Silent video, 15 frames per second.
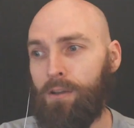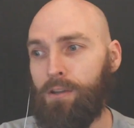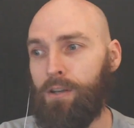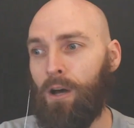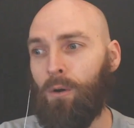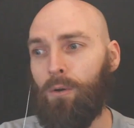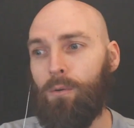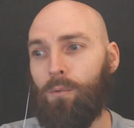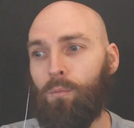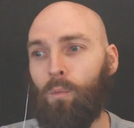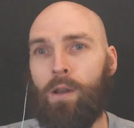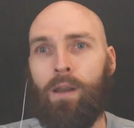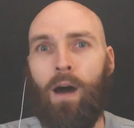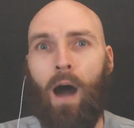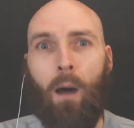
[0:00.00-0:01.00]
you know,
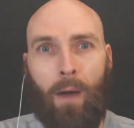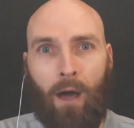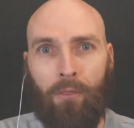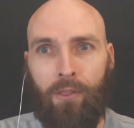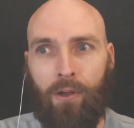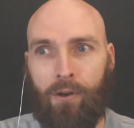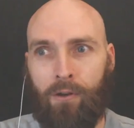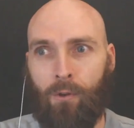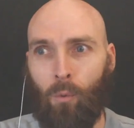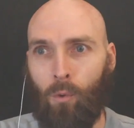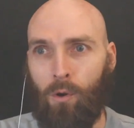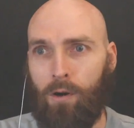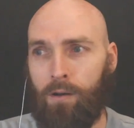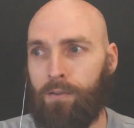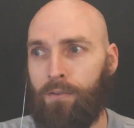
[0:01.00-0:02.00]
when I'm out there in the
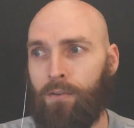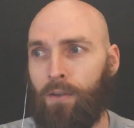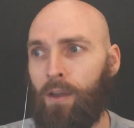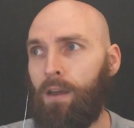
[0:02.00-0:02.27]
woods,